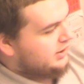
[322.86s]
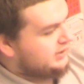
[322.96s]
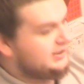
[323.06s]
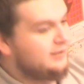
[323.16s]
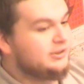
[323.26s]

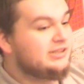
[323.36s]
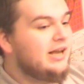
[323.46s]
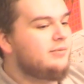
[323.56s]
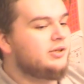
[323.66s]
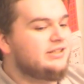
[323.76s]
His name was
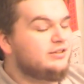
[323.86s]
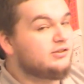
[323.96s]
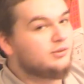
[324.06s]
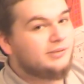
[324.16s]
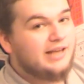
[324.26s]
Samuel, and he was
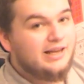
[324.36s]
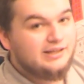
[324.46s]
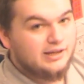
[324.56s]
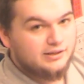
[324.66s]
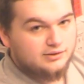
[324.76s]
from
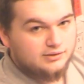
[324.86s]
Kenya.